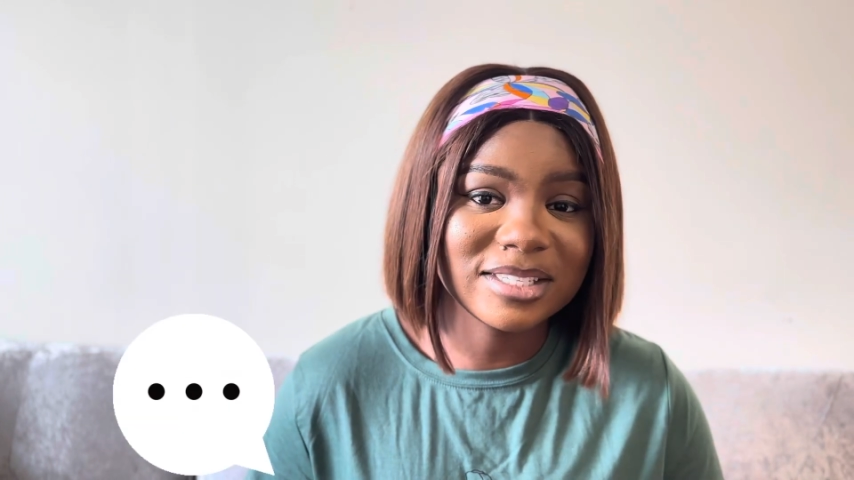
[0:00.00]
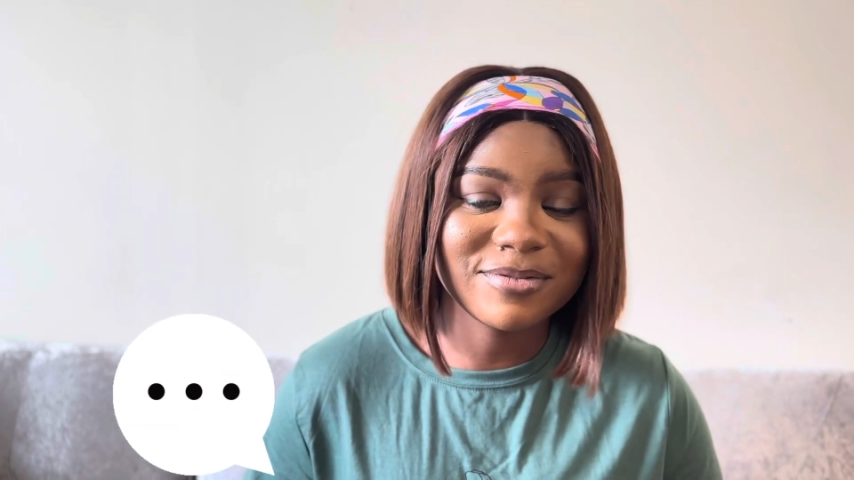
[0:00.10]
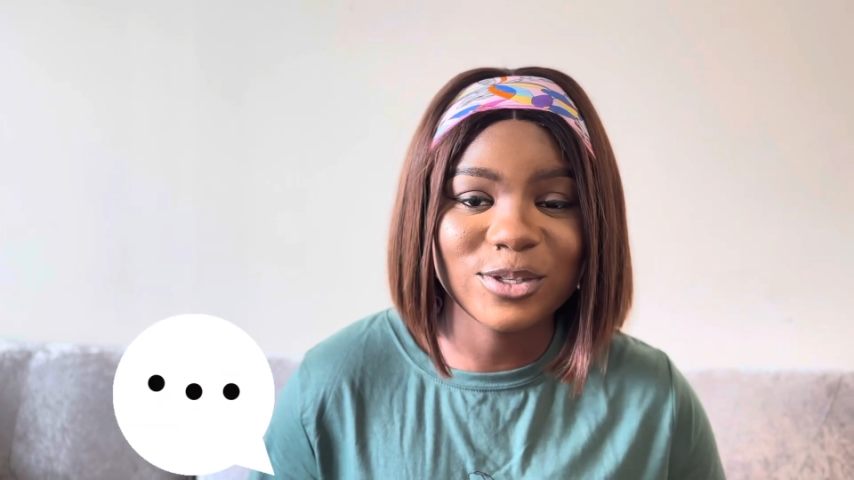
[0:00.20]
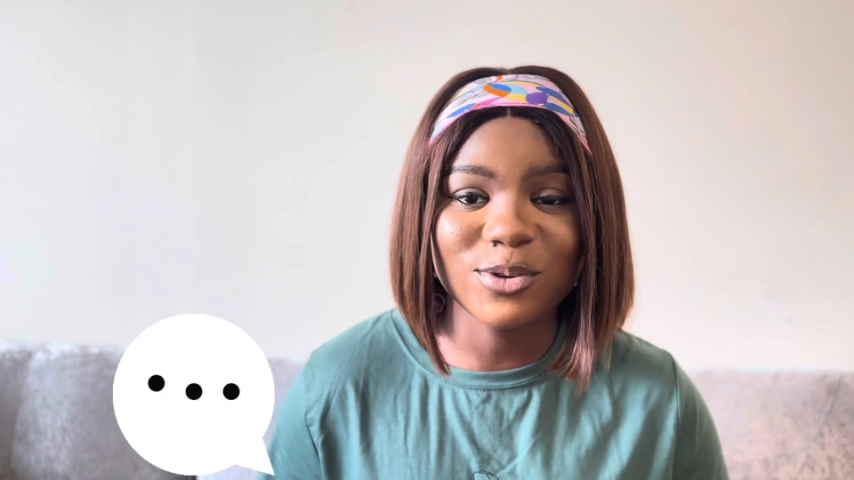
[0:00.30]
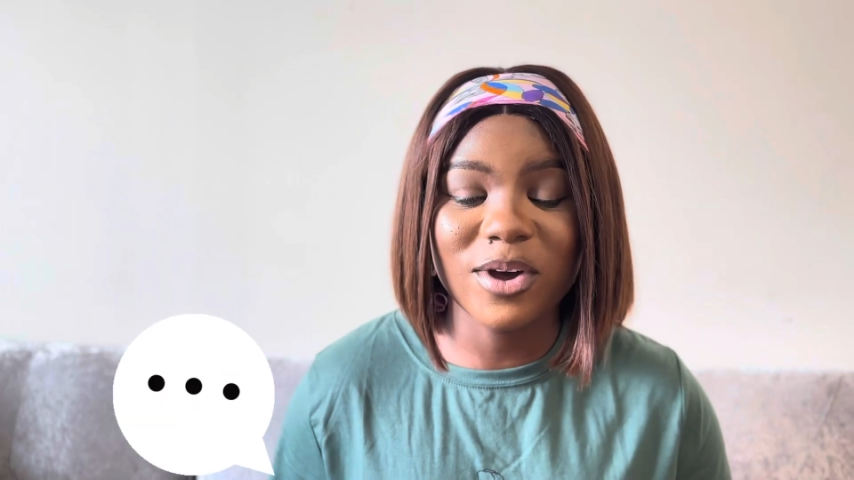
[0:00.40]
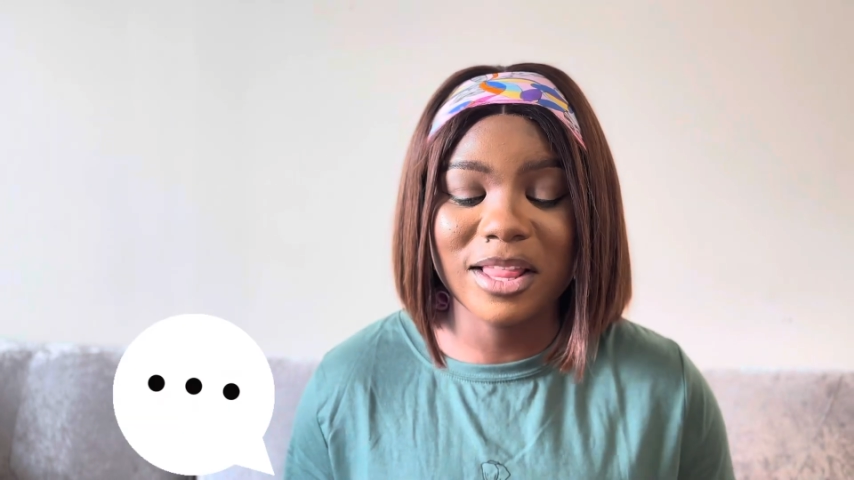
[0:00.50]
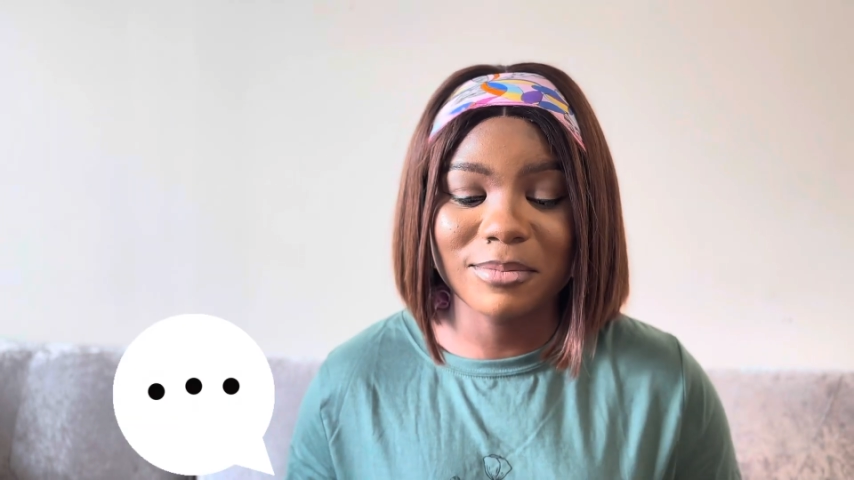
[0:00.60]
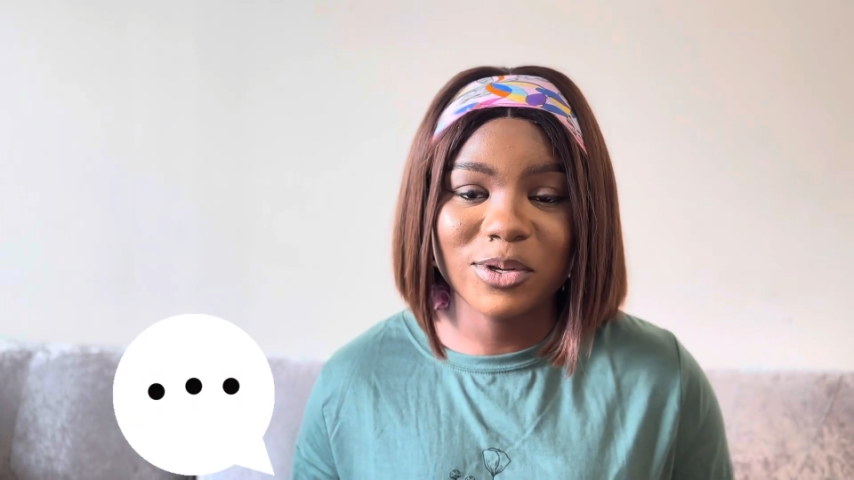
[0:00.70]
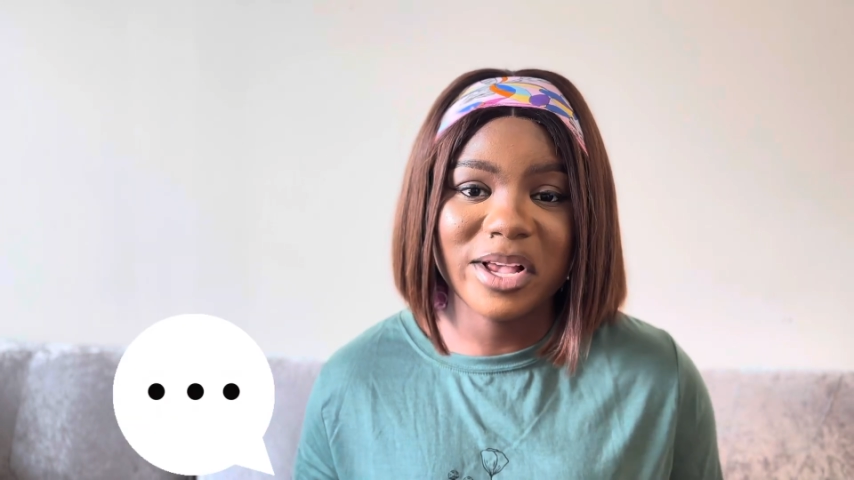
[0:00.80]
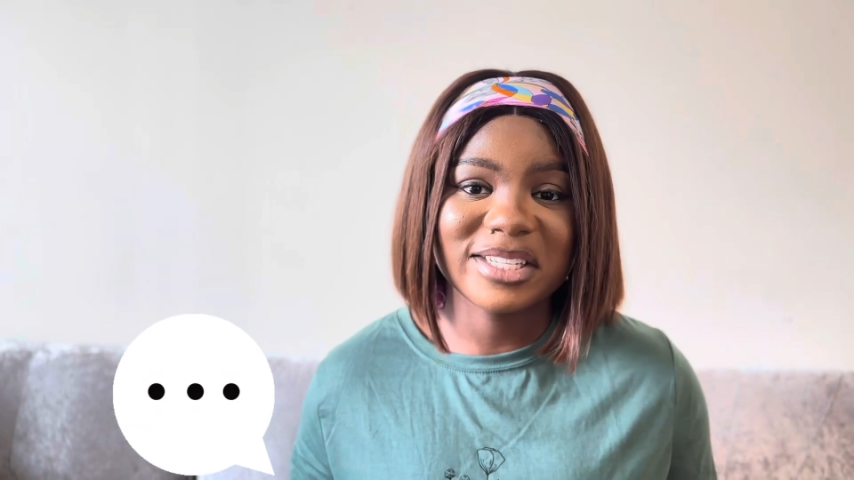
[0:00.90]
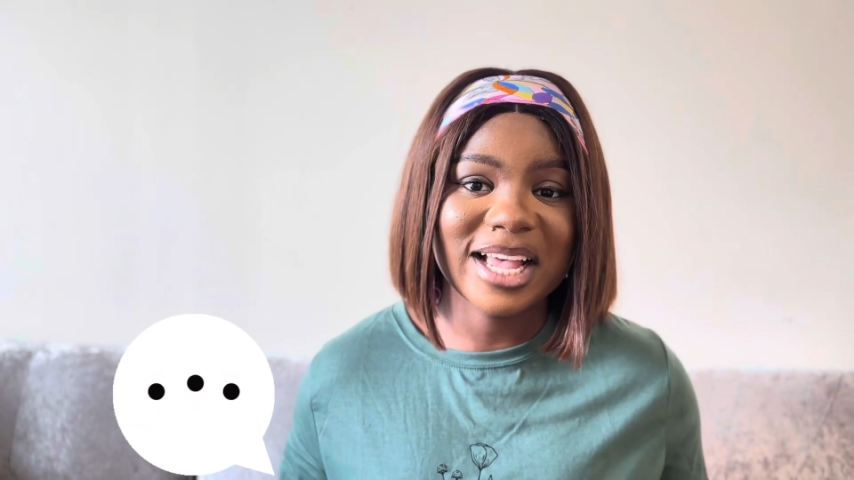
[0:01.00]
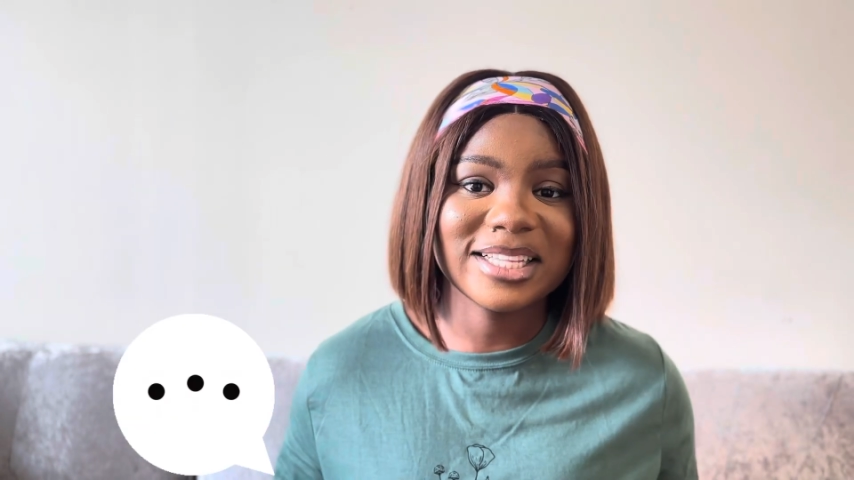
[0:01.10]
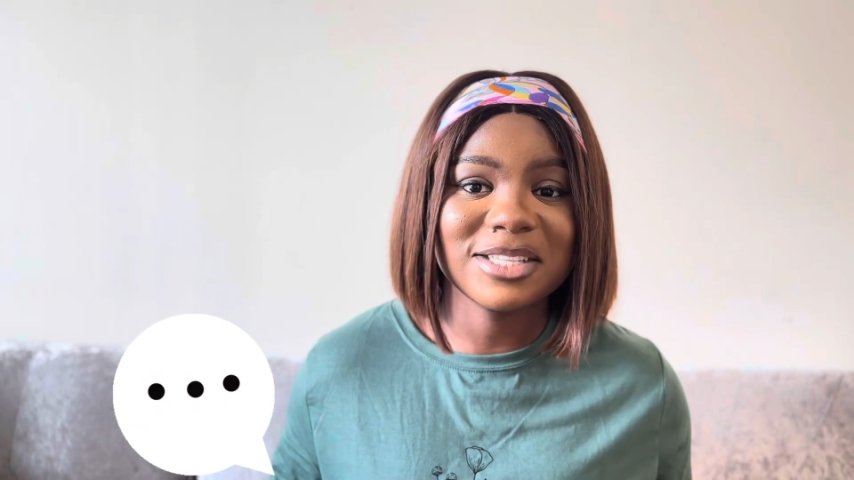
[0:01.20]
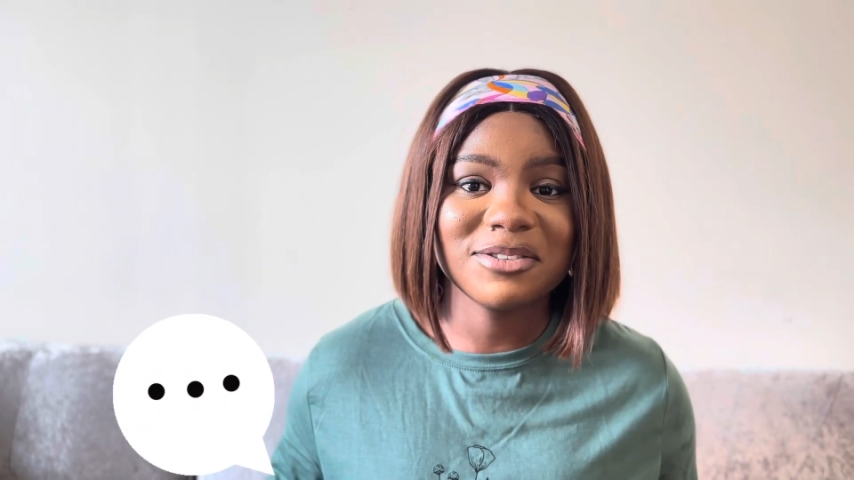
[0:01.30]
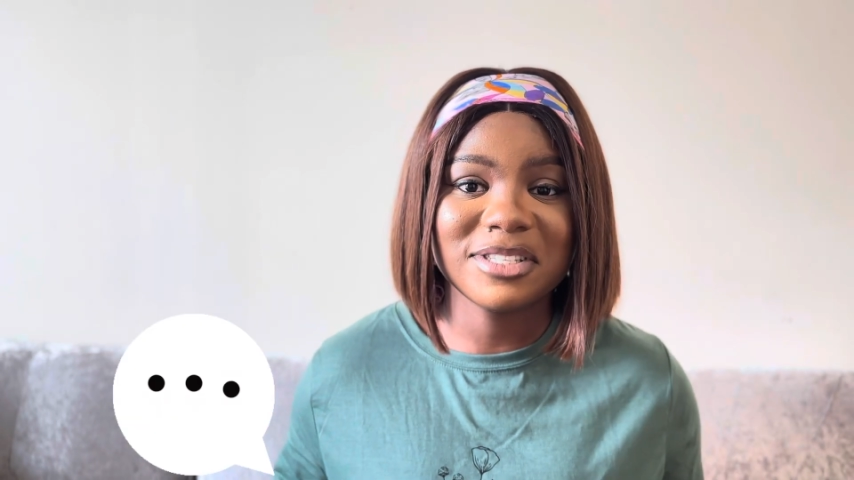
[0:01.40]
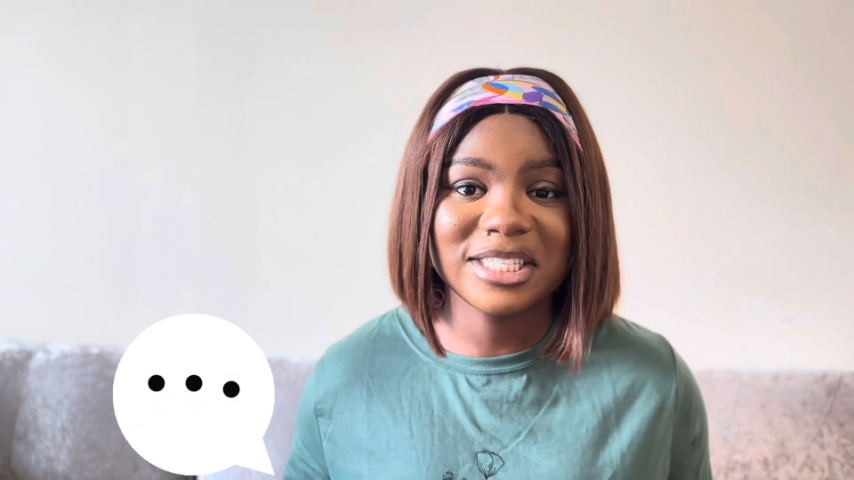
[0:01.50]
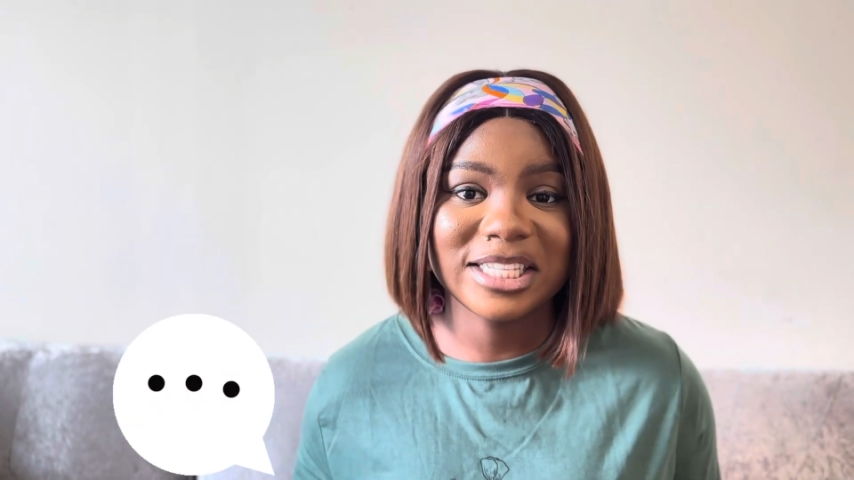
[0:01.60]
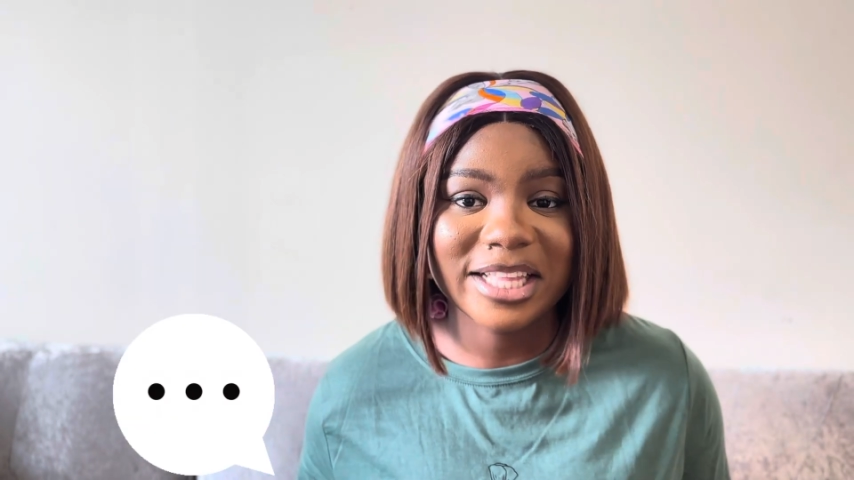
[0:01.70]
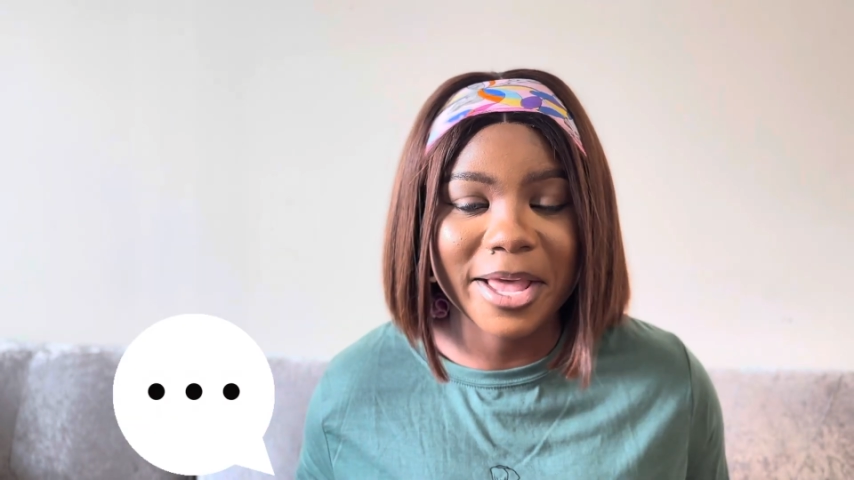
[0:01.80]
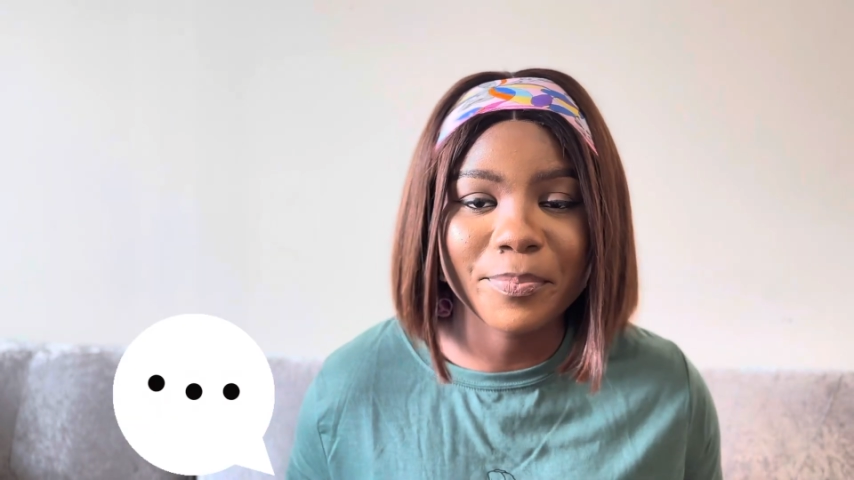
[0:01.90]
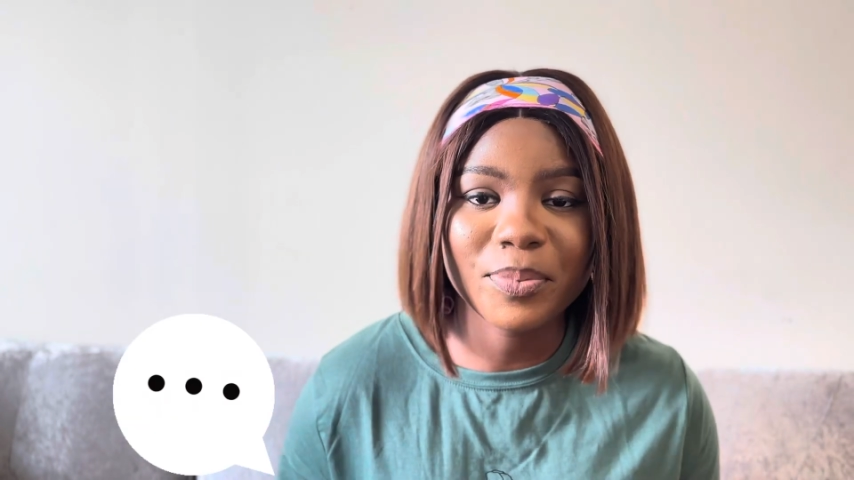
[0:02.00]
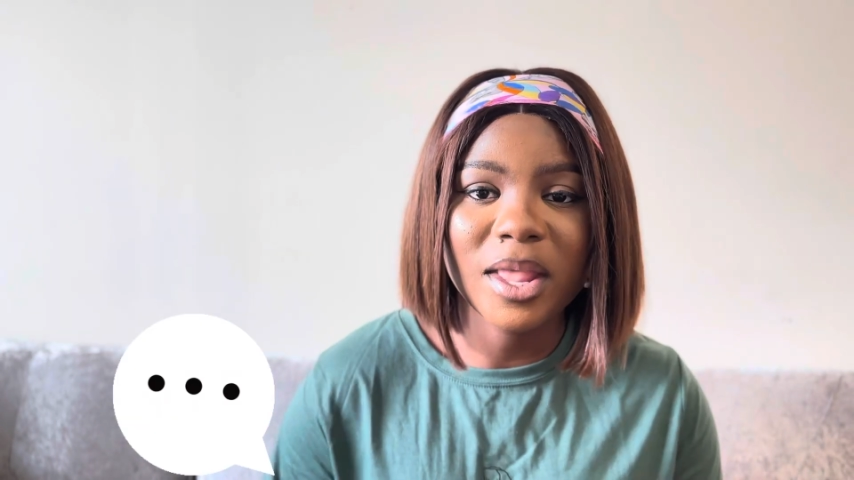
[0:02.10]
video and I'm so excited to see them.